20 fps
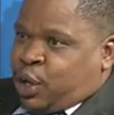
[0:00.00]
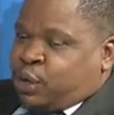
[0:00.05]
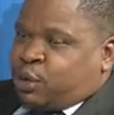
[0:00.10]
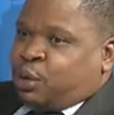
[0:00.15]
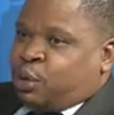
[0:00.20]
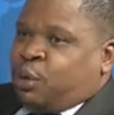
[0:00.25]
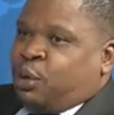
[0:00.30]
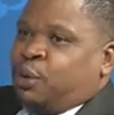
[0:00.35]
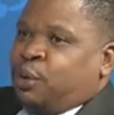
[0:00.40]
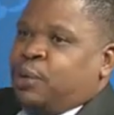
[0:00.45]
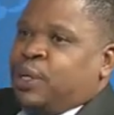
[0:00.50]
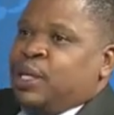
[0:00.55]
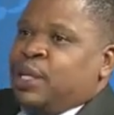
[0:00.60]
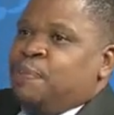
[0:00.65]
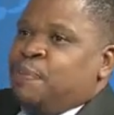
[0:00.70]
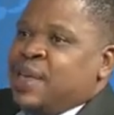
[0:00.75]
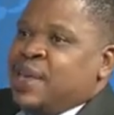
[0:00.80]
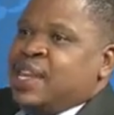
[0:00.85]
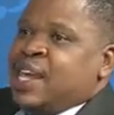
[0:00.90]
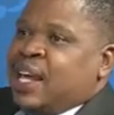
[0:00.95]
to
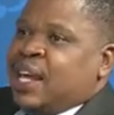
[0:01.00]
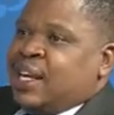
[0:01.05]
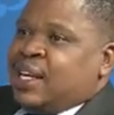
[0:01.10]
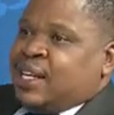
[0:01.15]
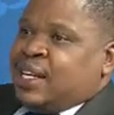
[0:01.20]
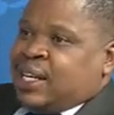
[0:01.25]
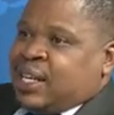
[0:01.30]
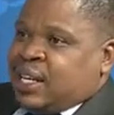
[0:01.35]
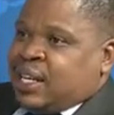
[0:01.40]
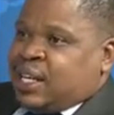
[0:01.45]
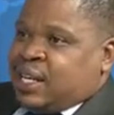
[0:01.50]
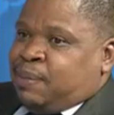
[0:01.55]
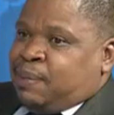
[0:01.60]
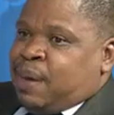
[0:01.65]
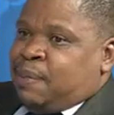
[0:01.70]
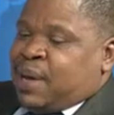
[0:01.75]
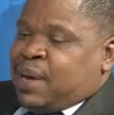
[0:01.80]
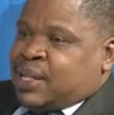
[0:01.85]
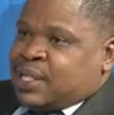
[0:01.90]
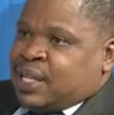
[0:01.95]
immediately,
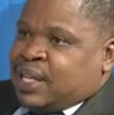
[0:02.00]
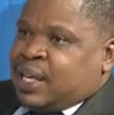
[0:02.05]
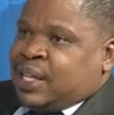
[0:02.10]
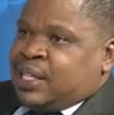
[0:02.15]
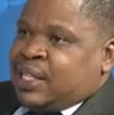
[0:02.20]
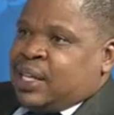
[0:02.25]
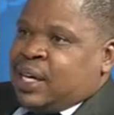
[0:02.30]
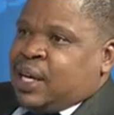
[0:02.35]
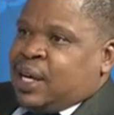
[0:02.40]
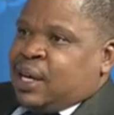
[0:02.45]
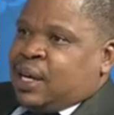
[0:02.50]
remember I said